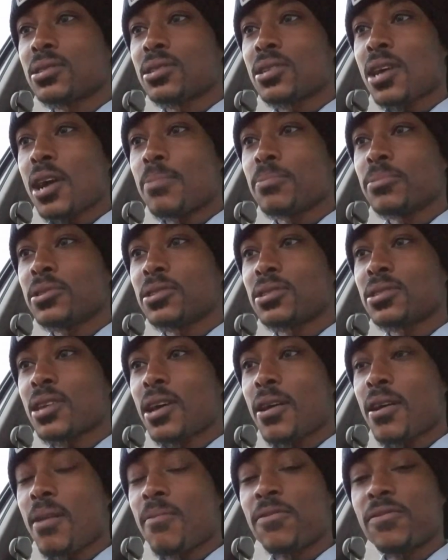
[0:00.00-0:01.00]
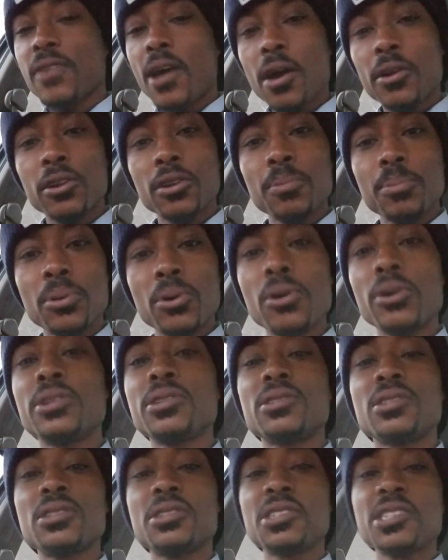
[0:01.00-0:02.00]
I'm frowning upon
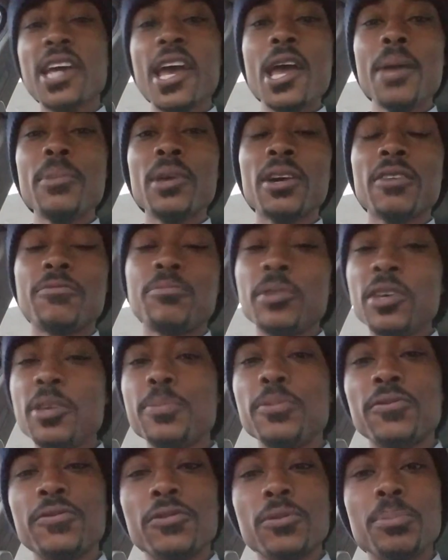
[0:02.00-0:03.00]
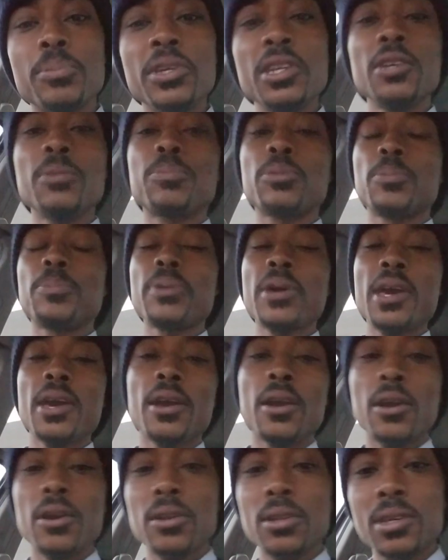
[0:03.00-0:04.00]
is the shaming of people for being
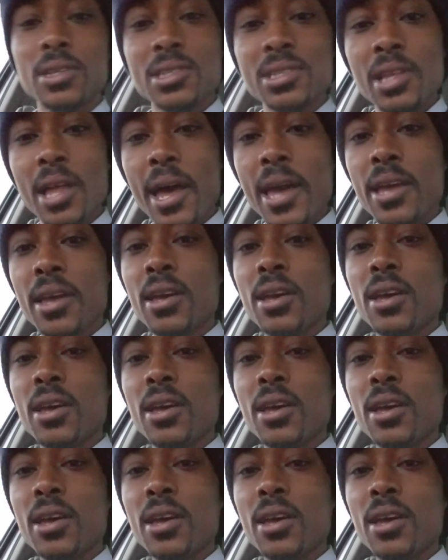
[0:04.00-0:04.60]
prepared. It's like,